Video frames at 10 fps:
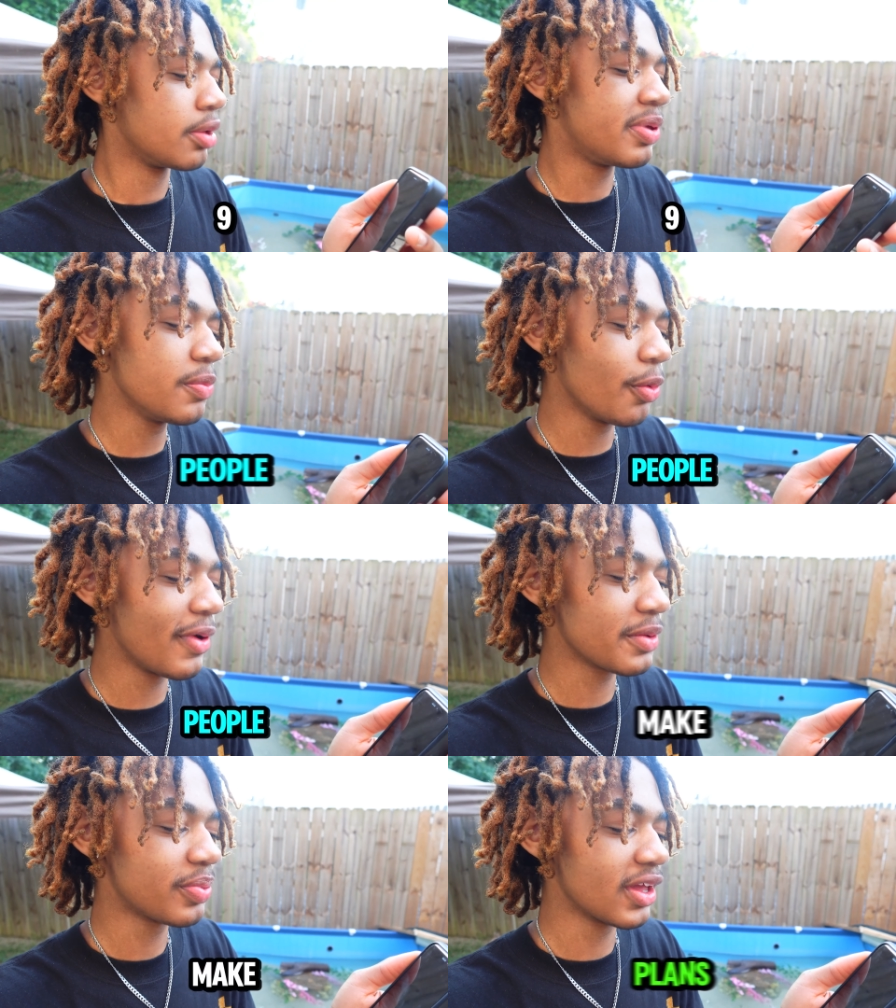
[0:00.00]
People
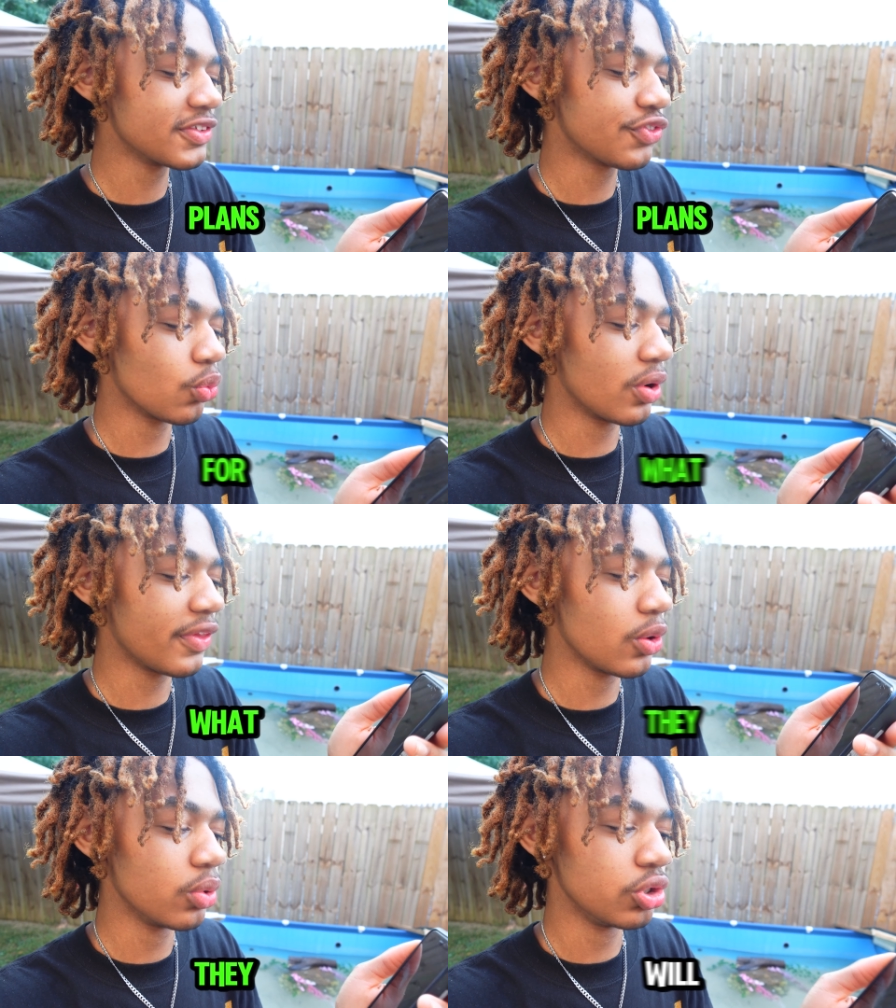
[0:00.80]
make plans for what
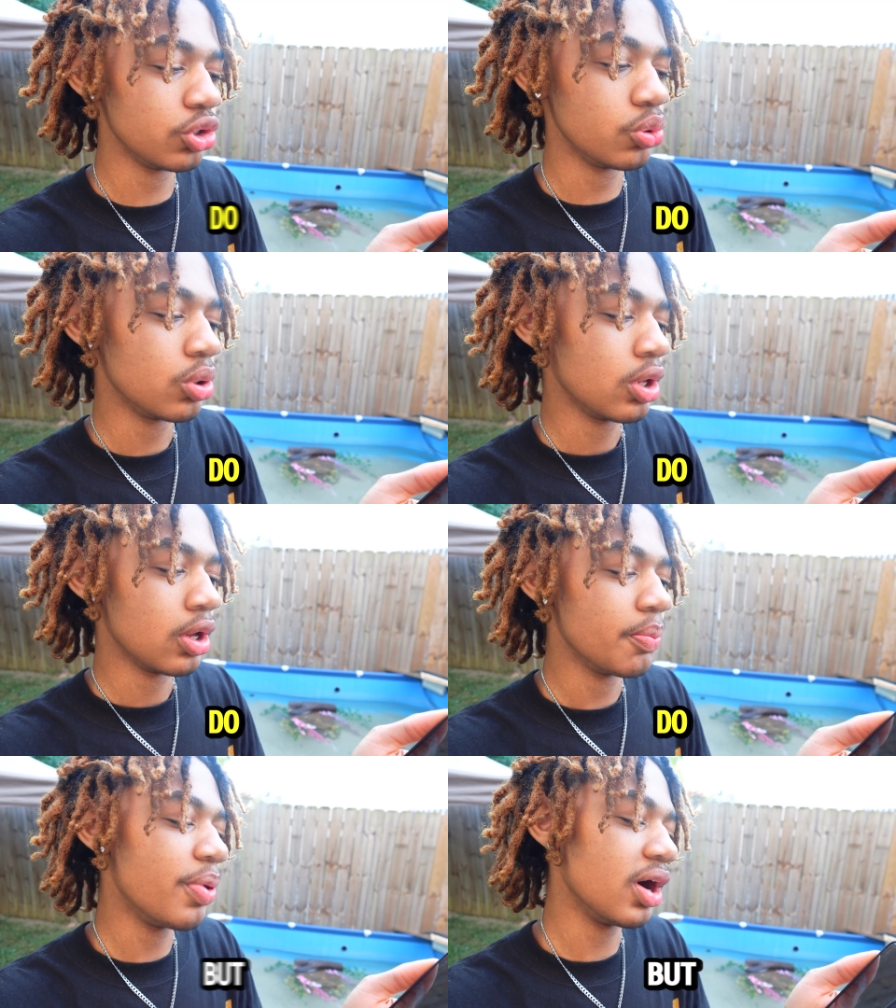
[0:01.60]
they will do,
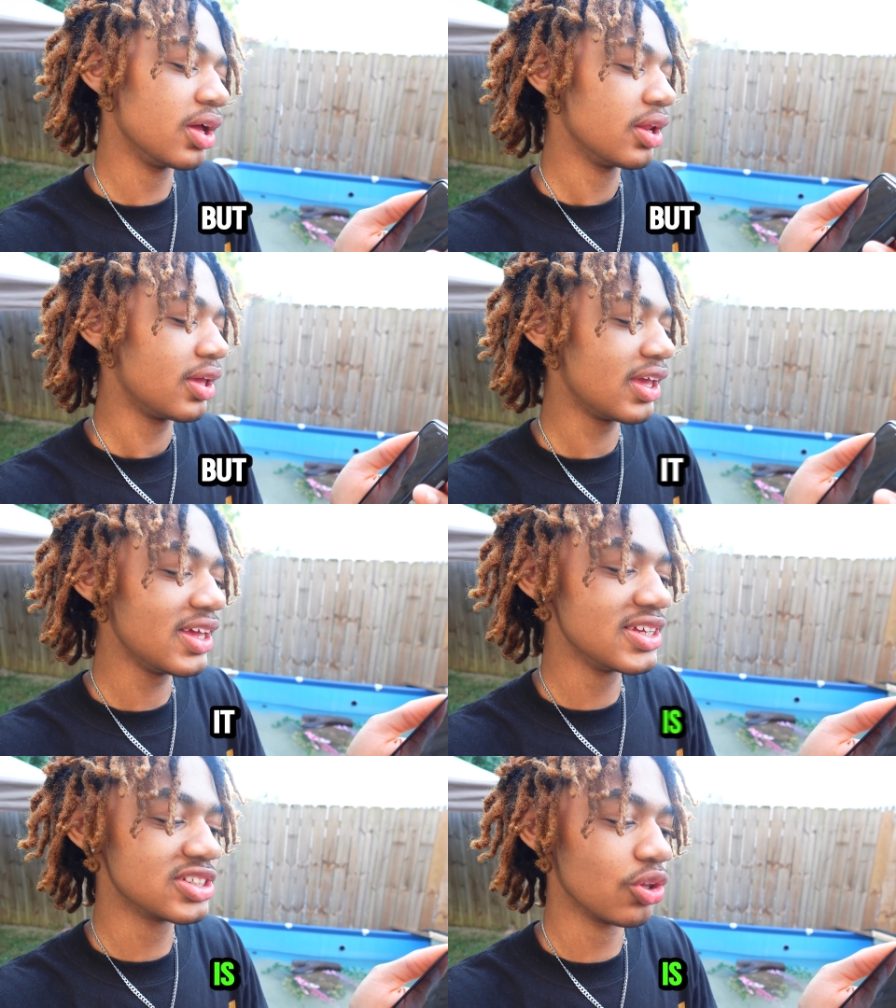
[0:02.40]
but
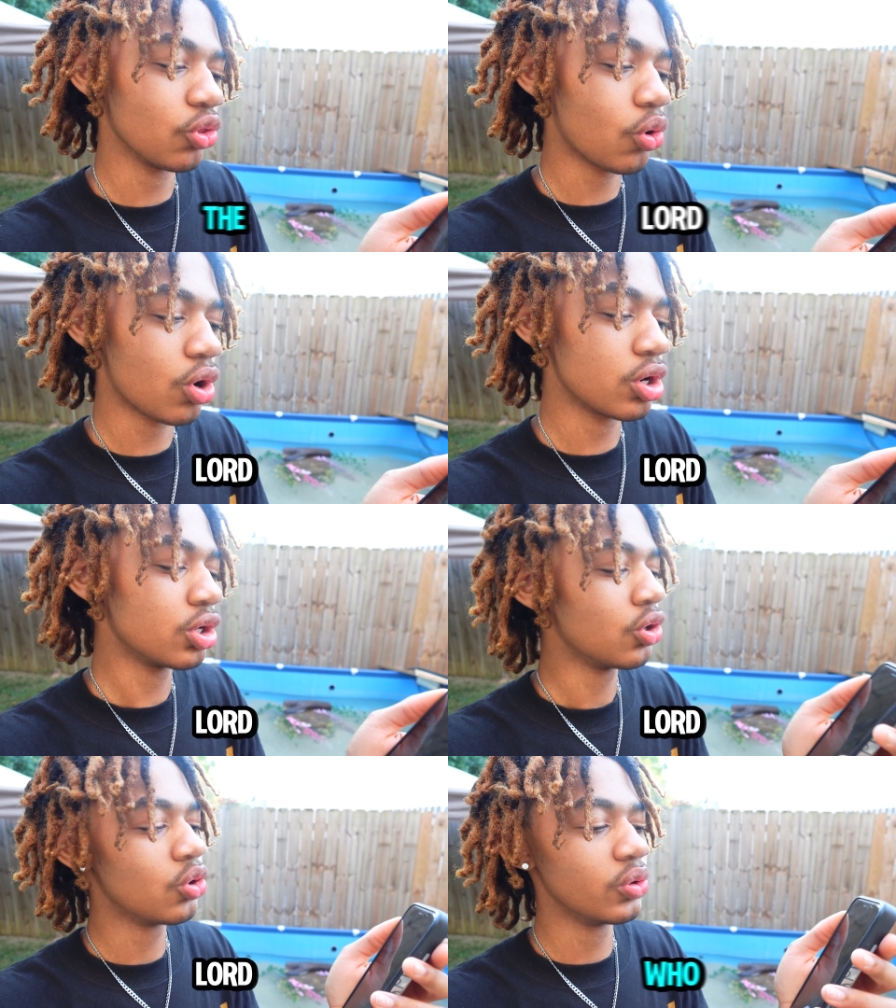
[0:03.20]
it is the Lord
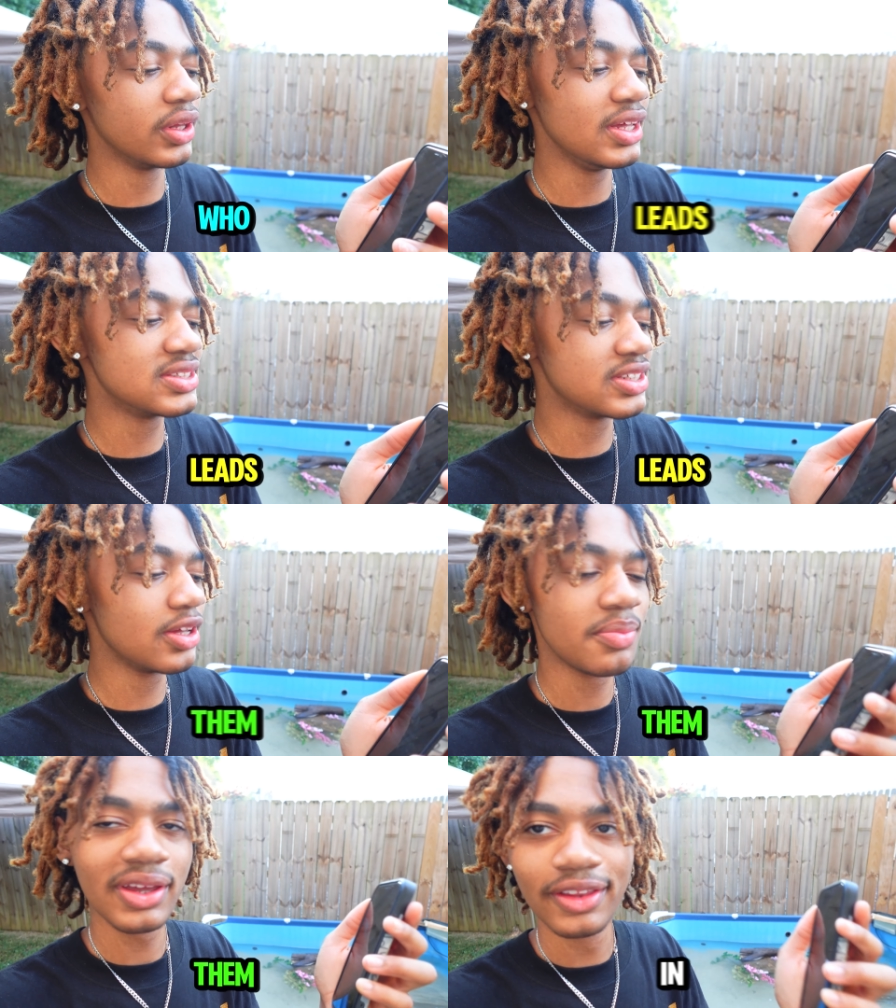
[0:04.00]
who leads
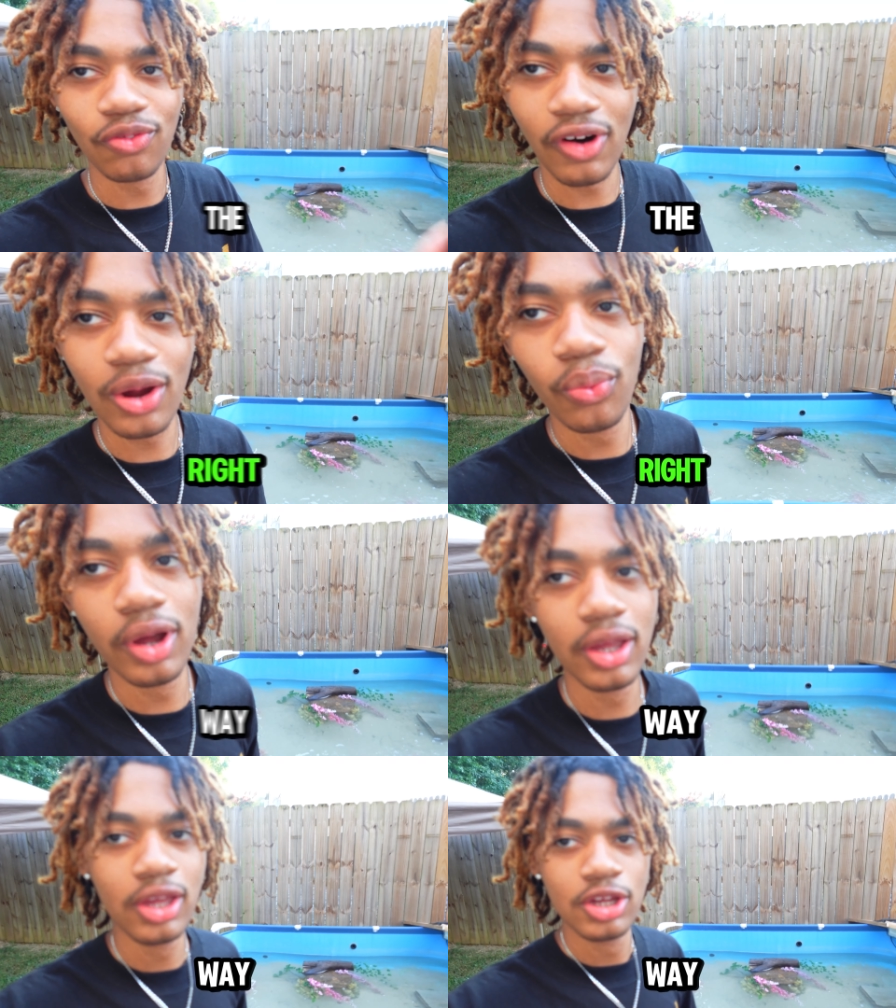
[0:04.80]
them in the right way.